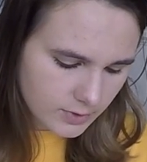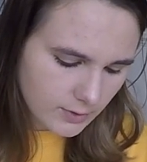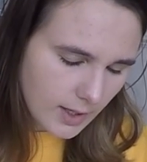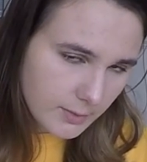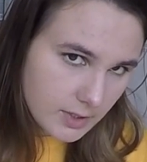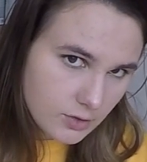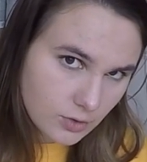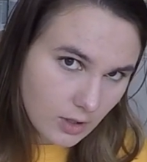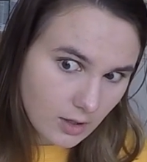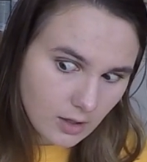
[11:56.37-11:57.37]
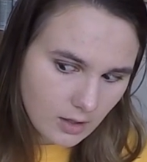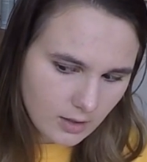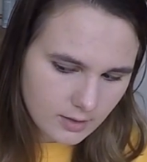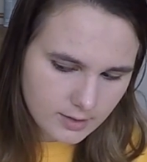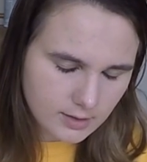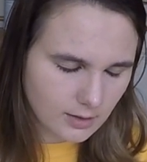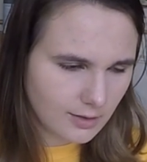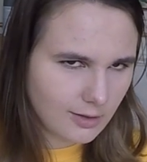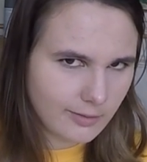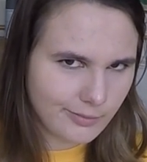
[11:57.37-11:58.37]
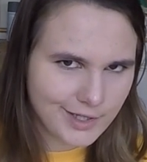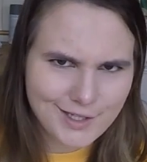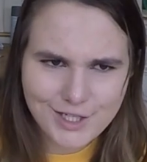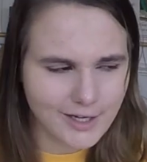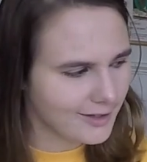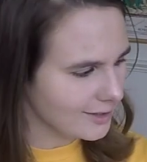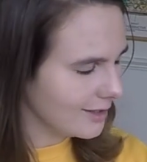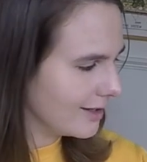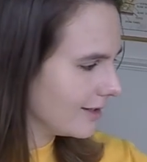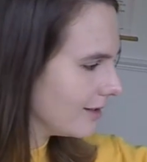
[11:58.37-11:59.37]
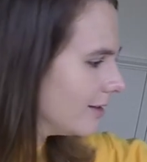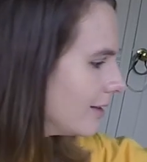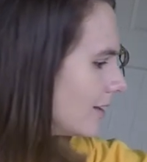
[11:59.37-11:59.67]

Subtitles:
so I'm going to draw some shingles on it.